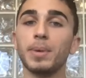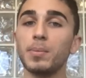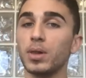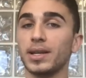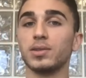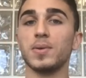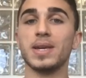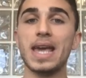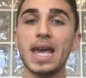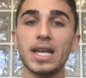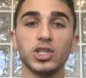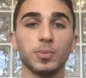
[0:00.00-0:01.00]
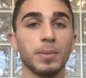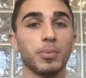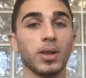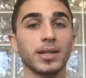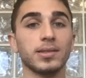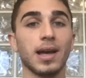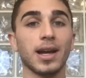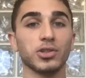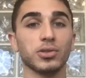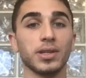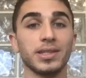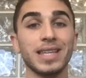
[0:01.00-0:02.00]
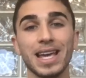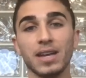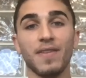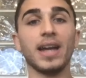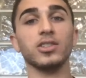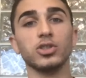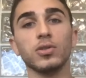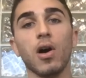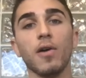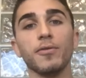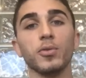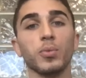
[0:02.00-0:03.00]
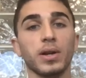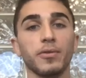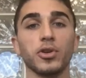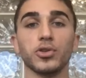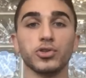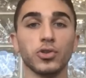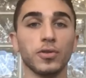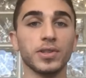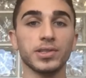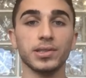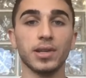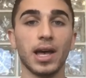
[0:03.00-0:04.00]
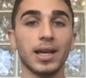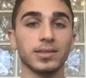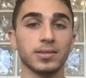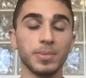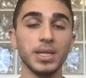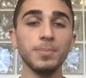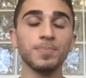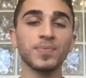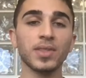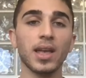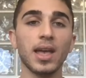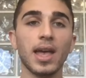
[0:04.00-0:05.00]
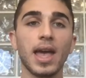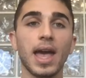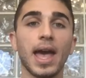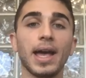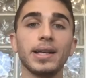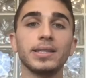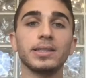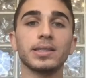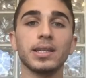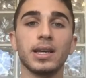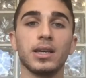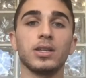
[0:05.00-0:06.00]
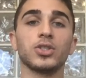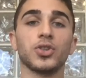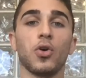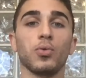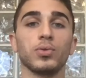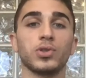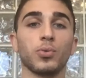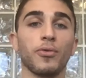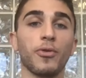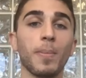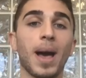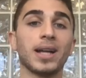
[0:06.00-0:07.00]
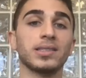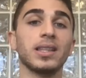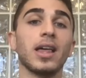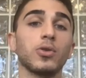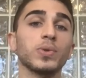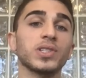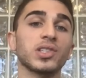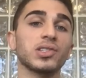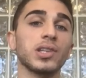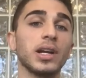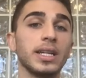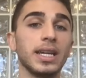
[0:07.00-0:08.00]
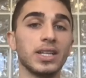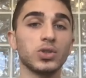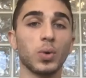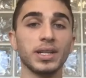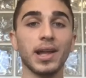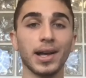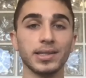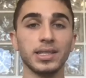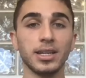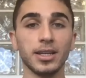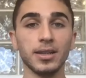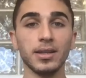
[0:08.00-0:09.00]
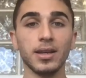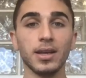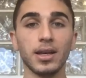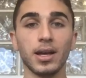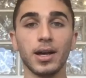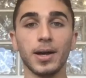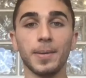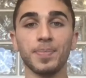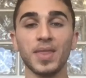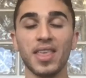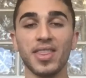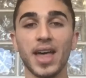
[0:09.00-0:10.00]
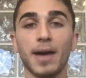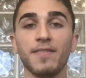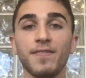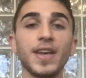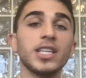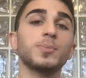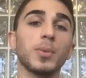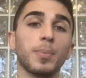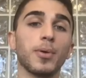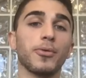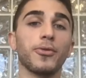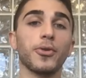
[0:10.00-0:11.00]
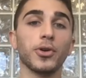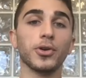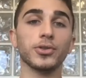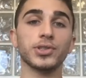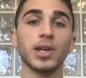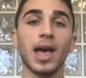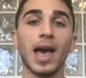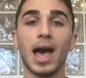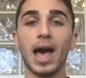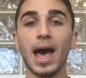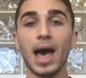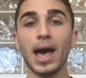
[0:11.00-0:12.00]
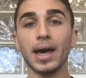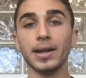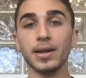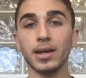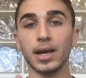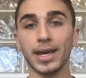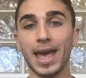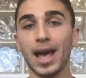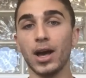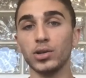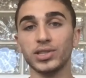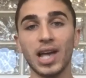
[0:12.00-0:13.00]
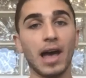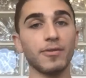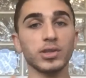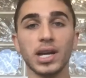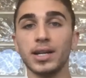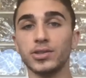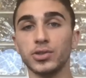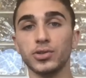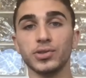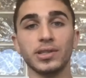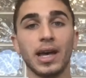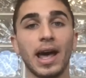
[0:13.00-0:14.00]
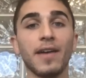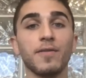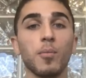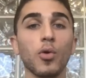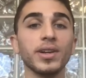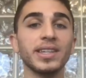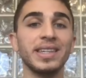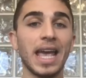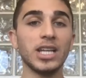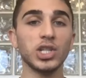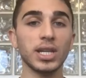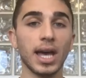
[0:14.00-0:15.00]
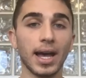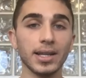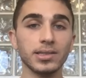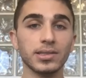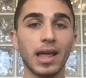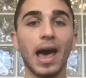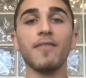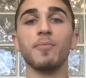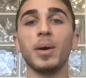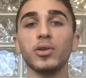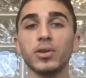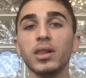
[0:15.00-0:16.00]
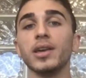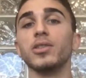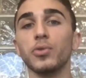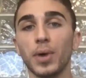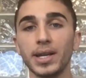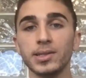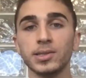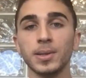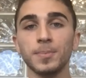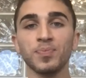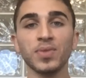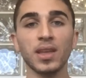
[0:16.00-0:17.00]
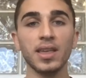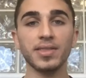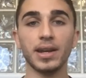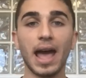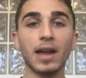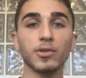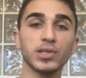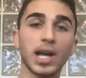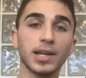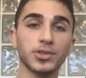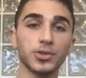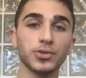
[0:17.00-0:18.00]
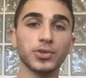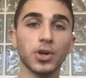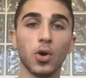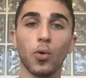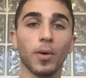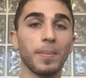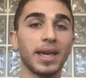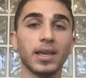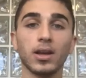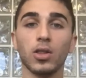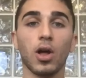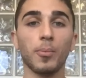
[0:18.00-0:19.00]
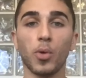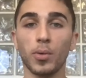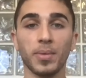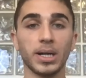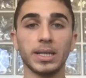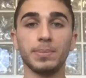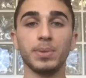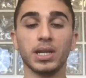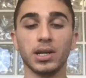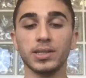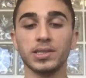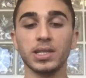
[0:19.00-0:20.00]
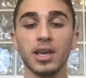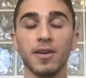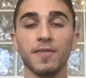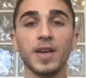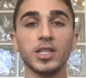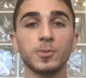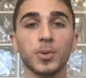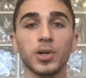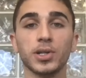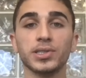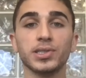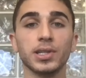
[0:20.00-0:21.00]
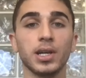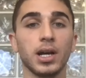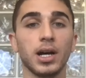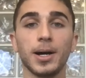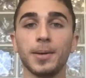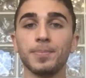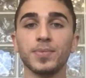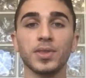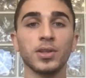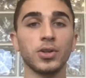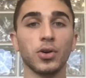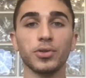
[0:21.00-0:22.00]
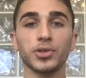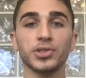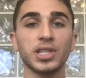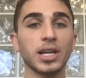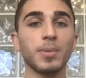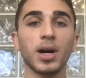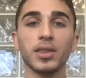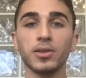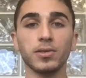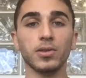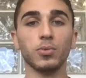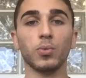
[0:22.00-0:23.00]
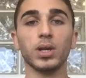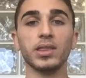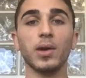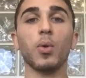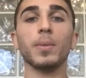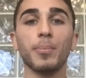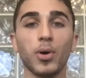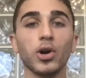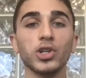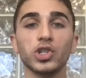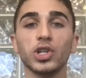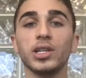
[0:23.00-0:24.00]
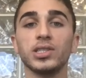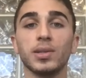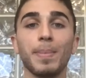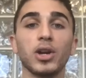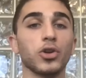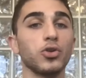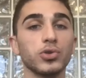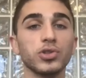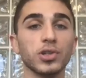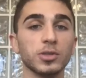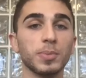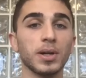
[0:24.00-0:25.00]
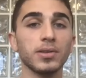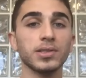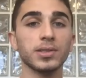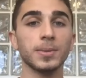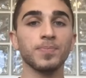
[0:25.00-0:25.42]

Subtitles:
People like to engage. People like to actually take advantage of the offer, whatever your service has to be. And so to refer back to that, there was a study in 2019 that Facebook prefers ad accounts, advertisers that have more engaging ads, that have better click-through rates than advertisers who are making a lot more money, because Facebook's, their stigma, what they want to push is a better user experience.